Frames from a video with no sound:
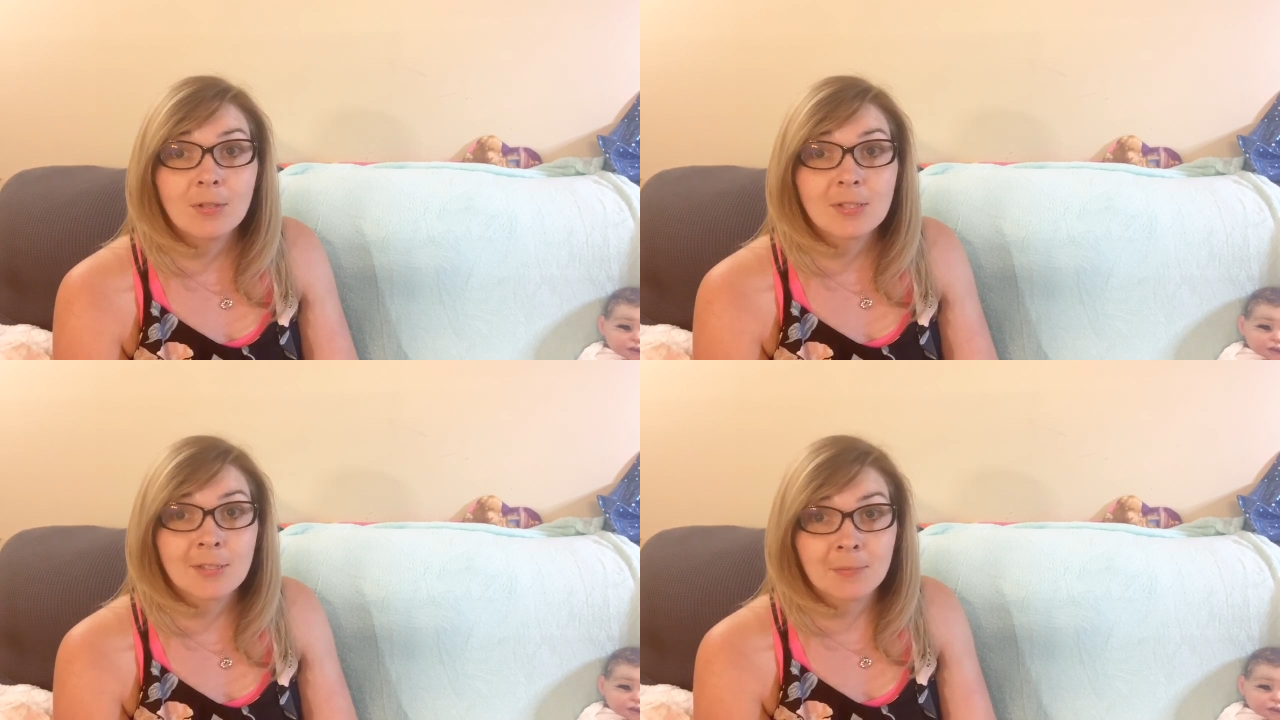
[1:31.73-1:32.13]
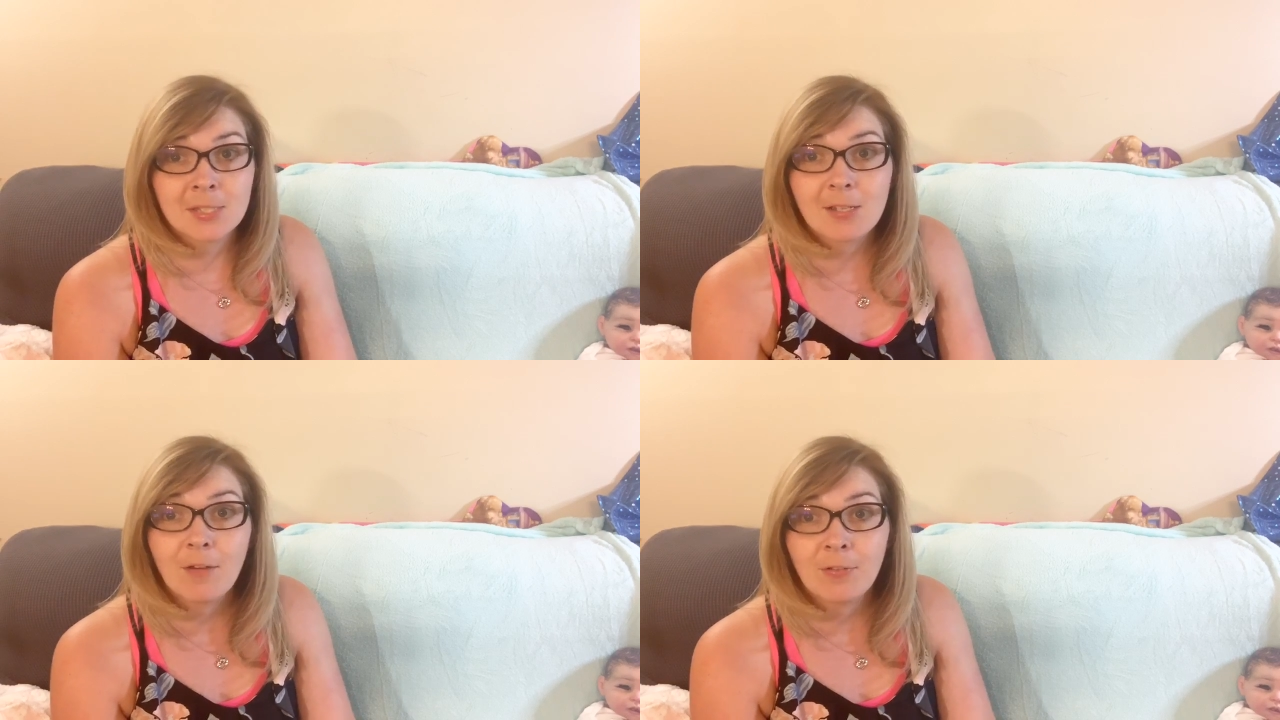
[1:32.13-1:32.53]
some
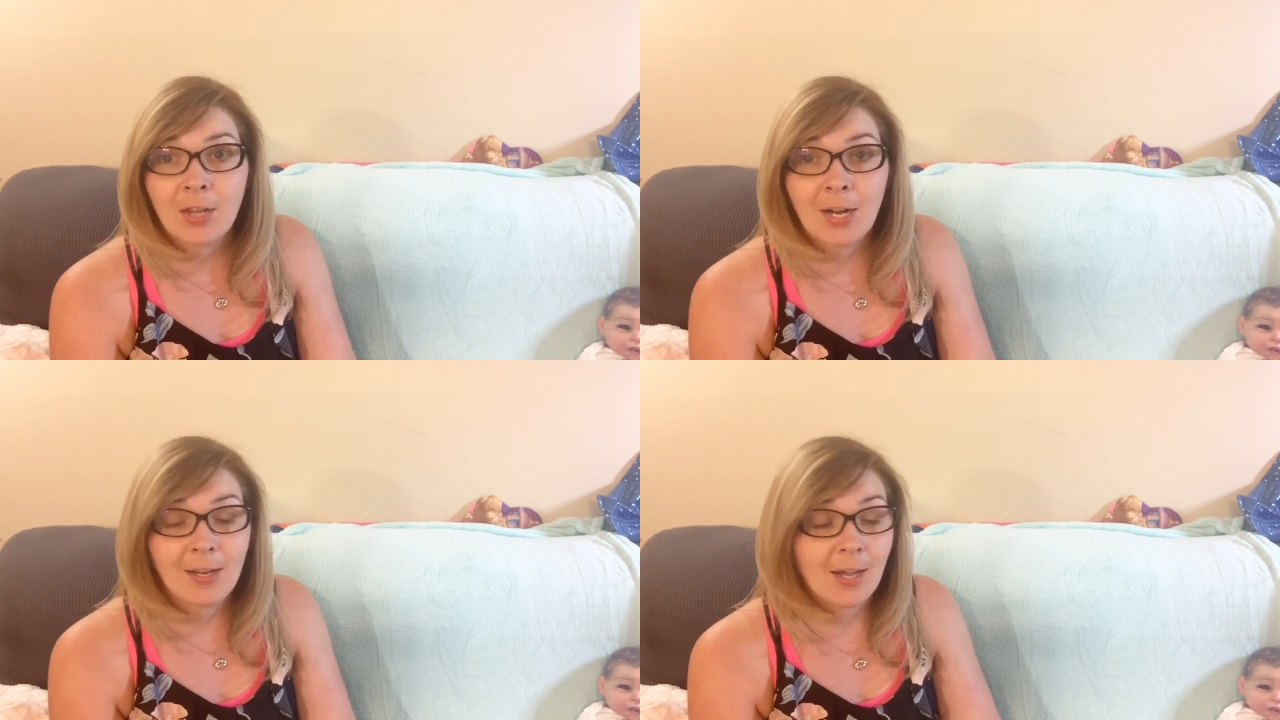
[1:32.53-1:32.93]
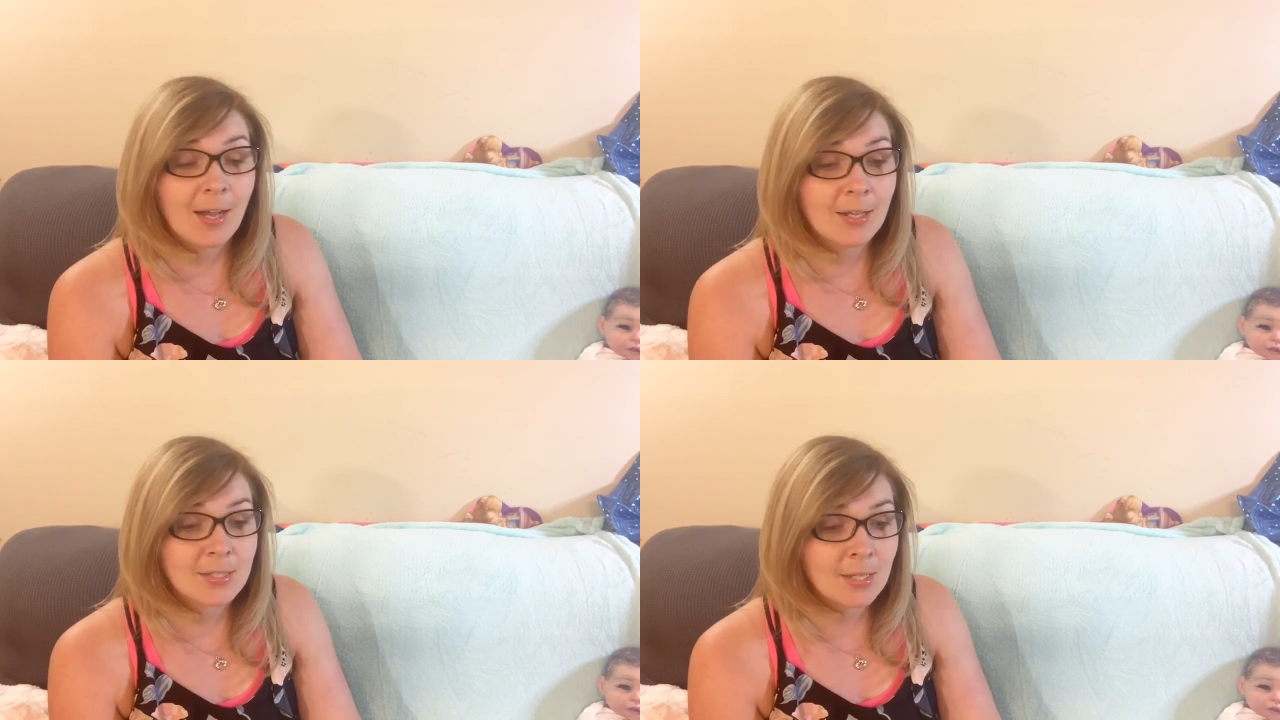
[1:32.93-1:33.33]
stuff that I
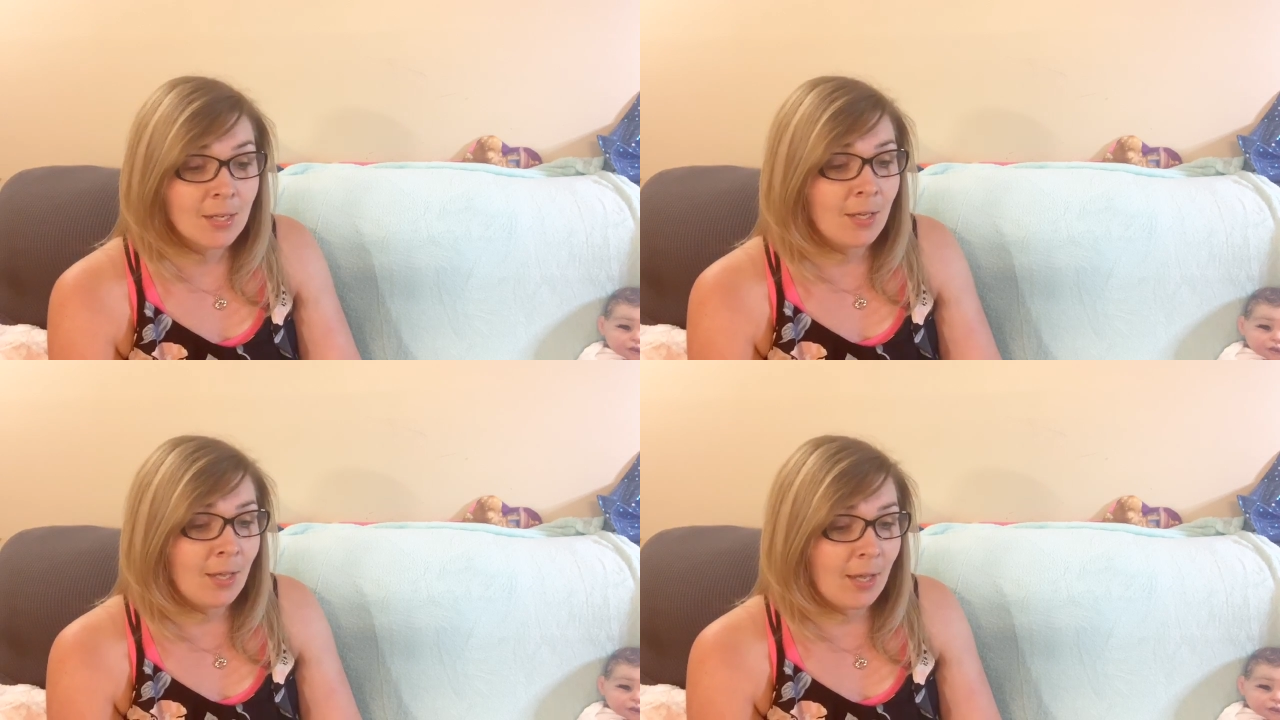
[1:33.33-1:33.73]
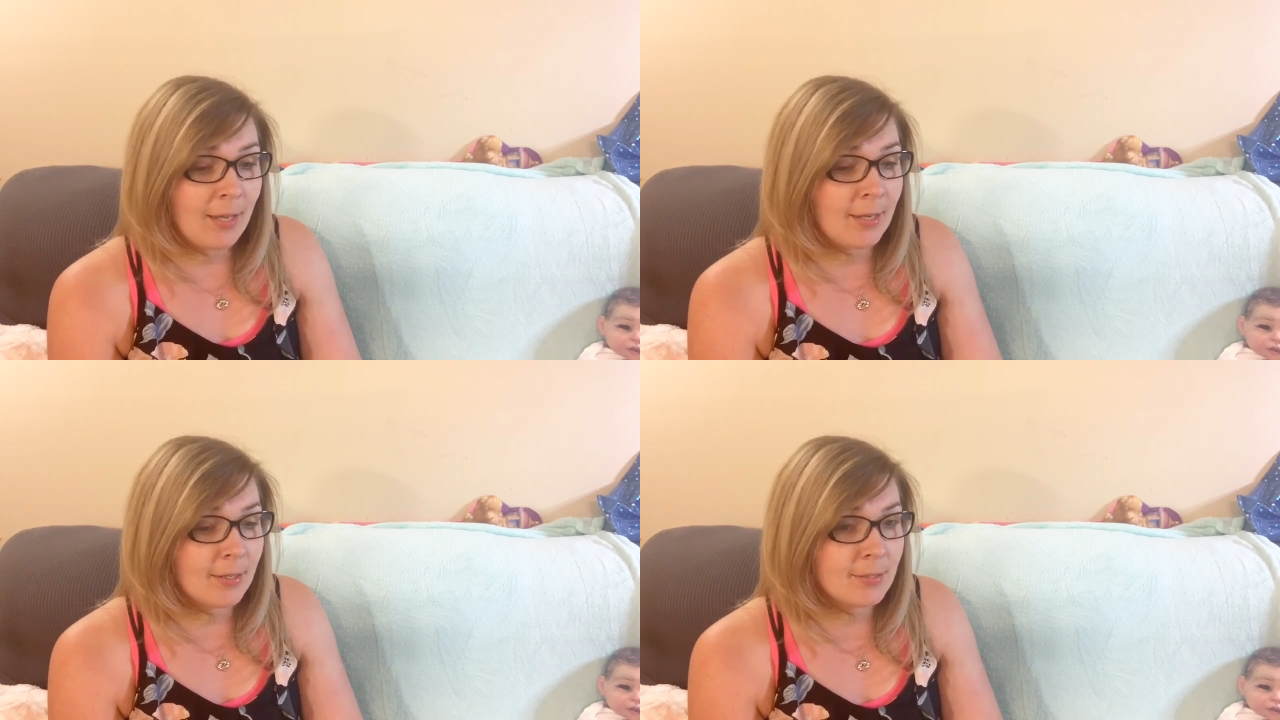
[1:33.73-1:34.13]
got
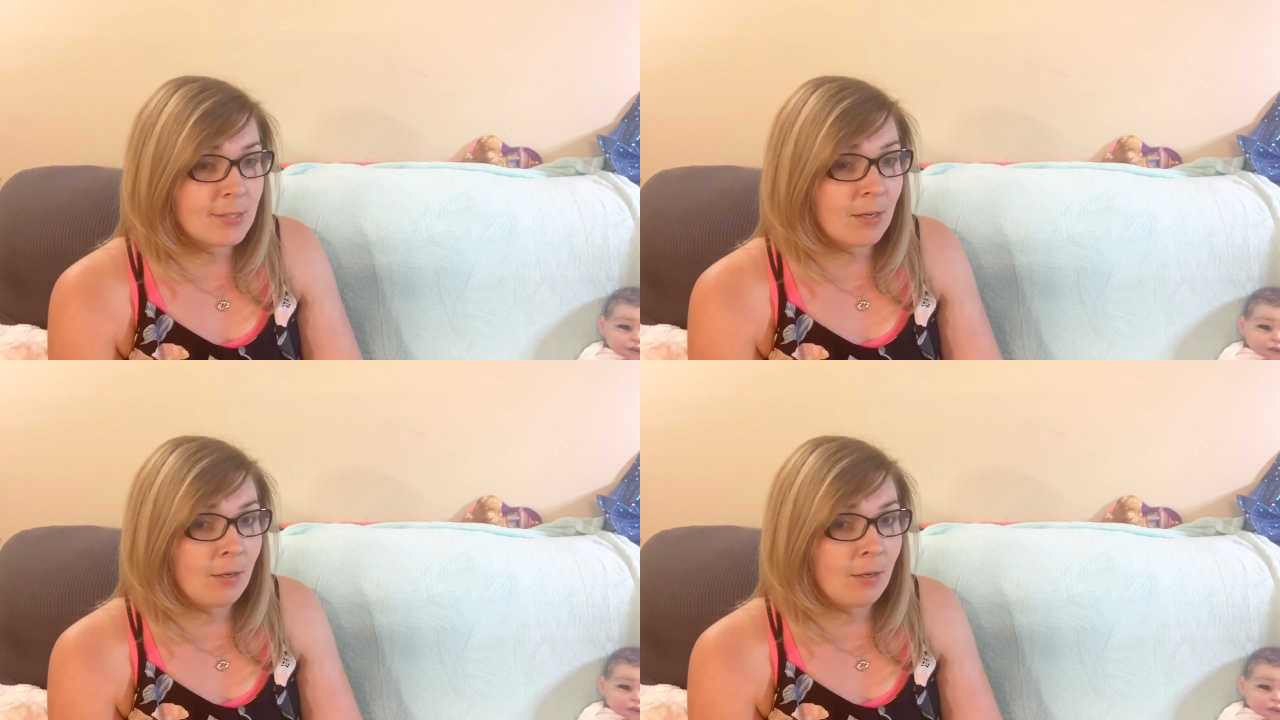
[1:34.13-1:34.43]
and